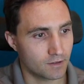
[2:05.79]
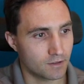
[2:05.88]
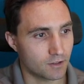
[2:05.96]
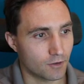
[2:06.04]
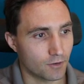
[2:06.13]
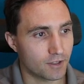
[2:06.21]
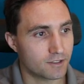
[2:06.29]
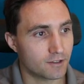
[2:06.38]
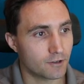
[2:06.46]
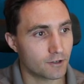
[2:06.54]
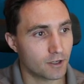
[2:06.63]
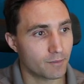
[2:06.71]
So let's
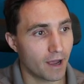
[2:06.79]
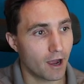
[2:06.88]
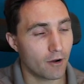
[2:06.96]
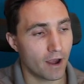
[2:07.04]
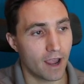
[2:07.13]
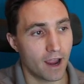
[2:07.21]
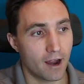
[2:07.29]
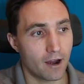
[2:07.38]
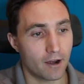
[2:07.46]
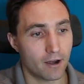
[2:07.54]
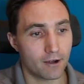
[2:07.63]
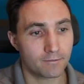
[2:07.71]
learn about
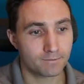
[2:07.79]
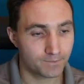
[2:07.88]
air.